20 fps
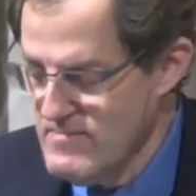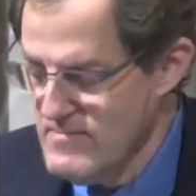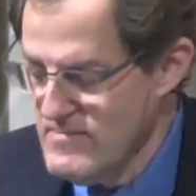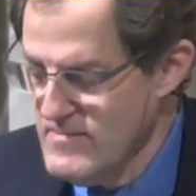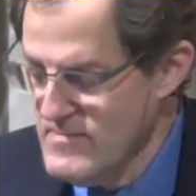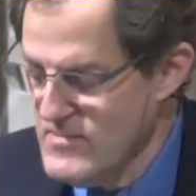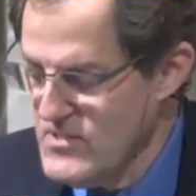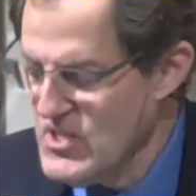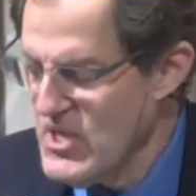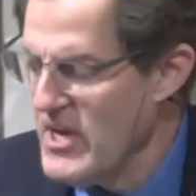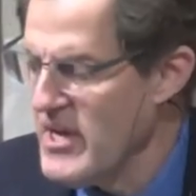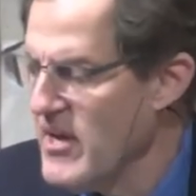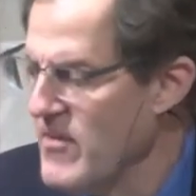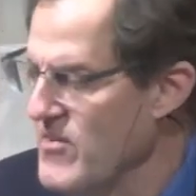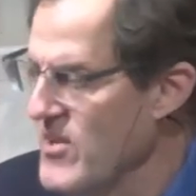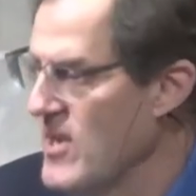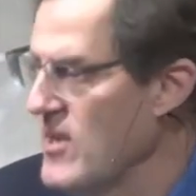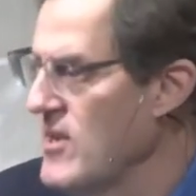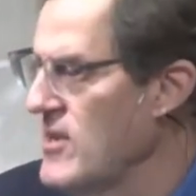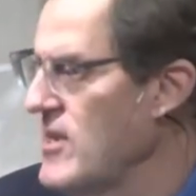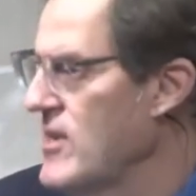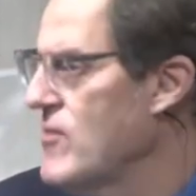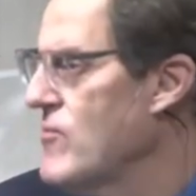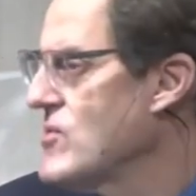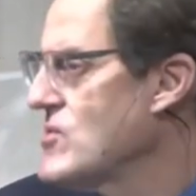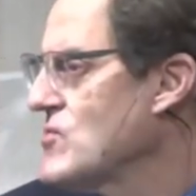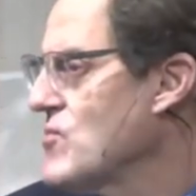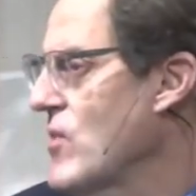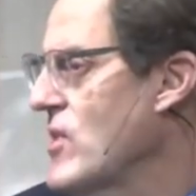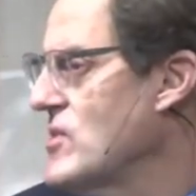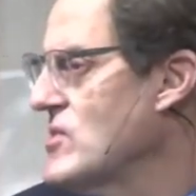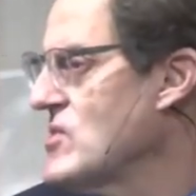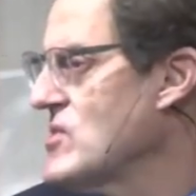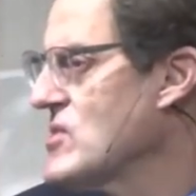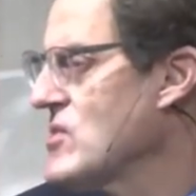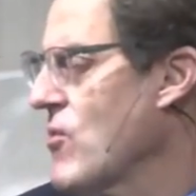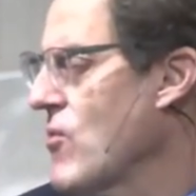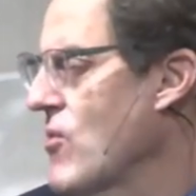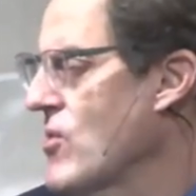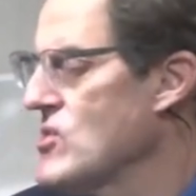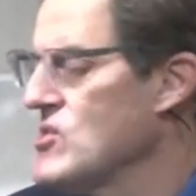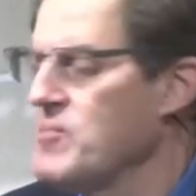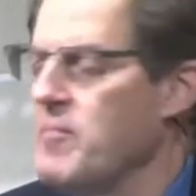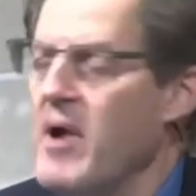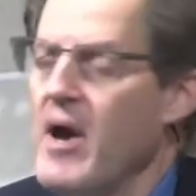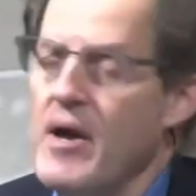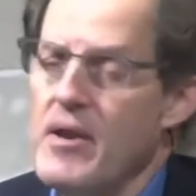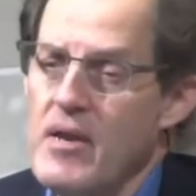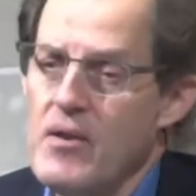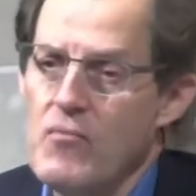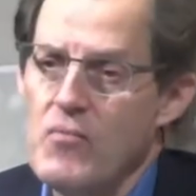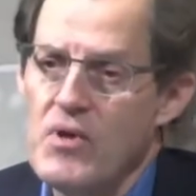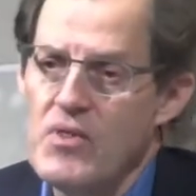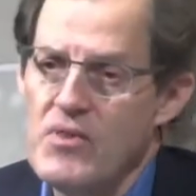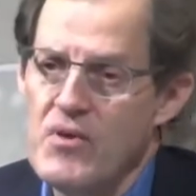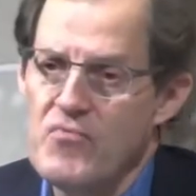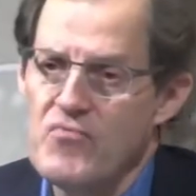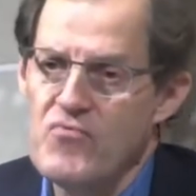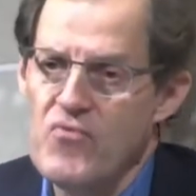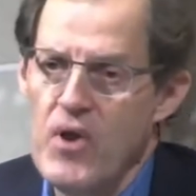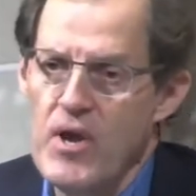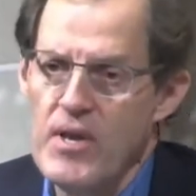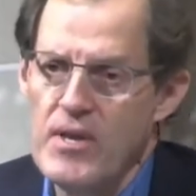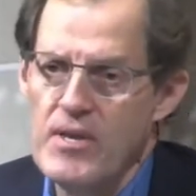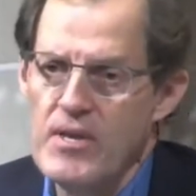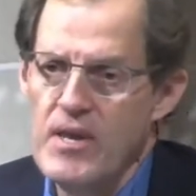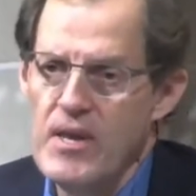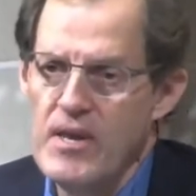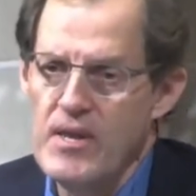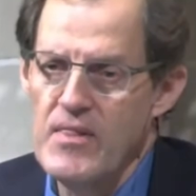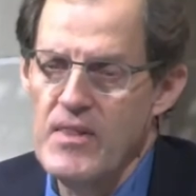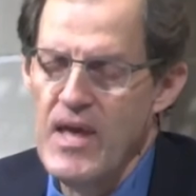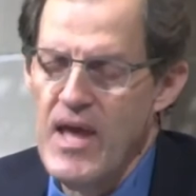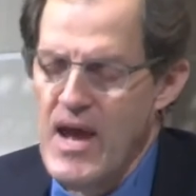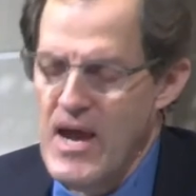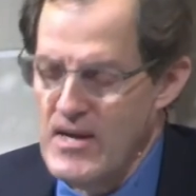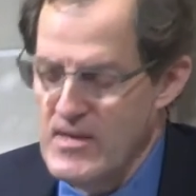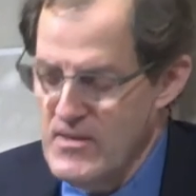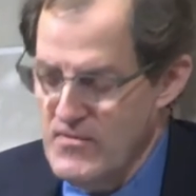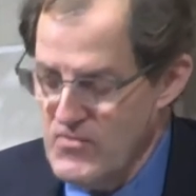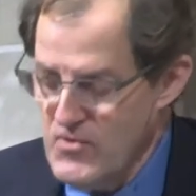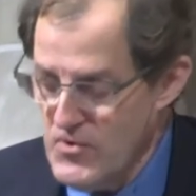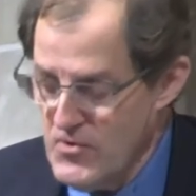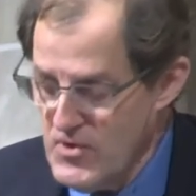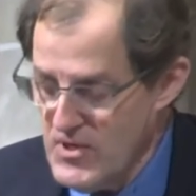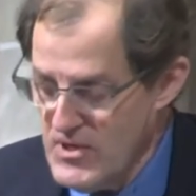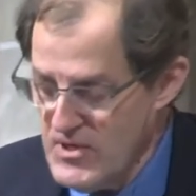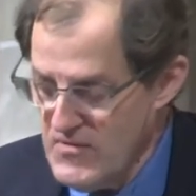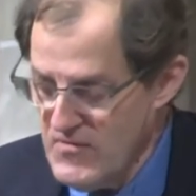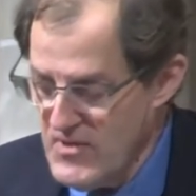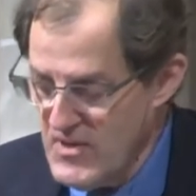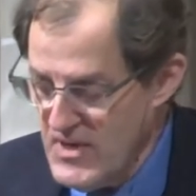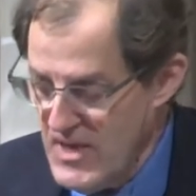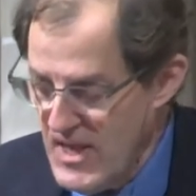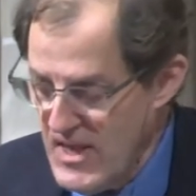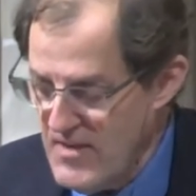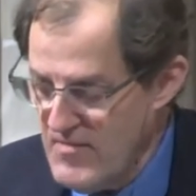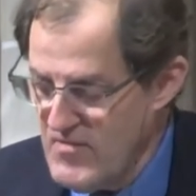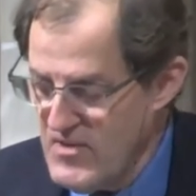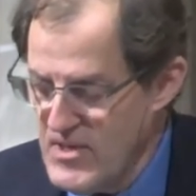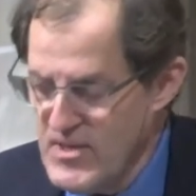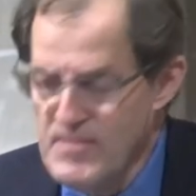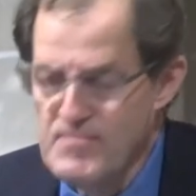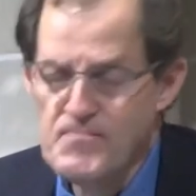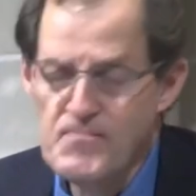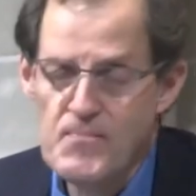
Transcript: John F. Kennedy was once corresponding with a friend in the active duty of the Navy.